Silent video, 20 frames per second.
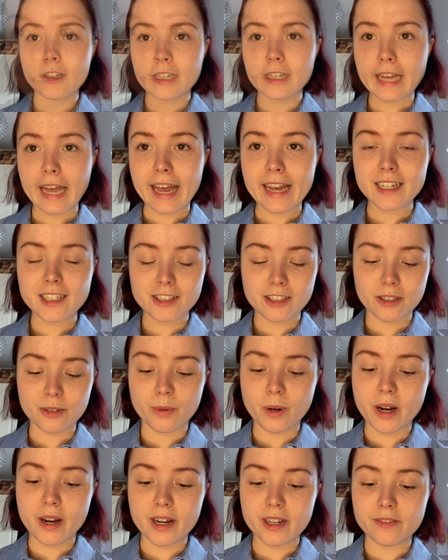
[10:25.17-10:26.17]
Okay, so
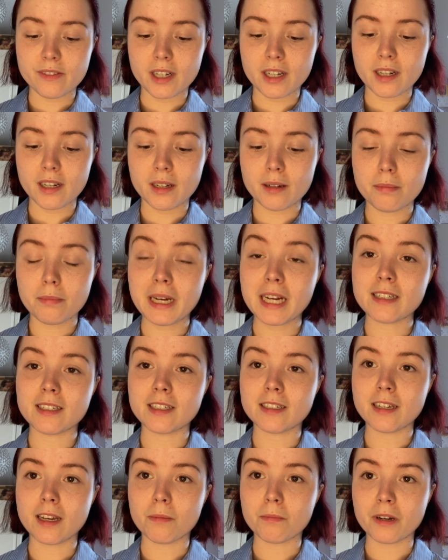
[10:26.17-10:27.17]
I've patted
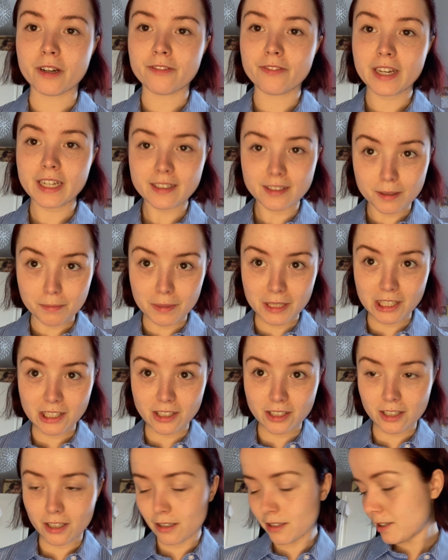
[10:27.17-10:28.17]
down my face a million
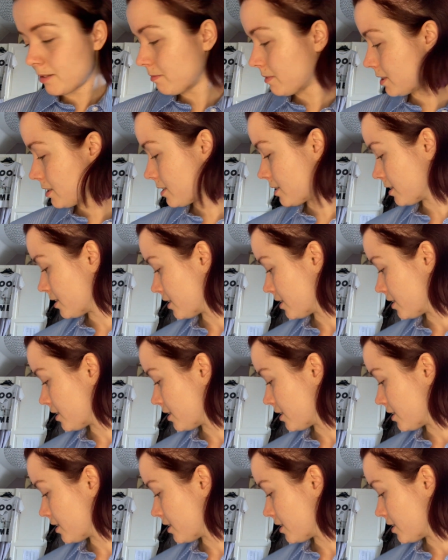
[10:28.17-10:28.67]
times,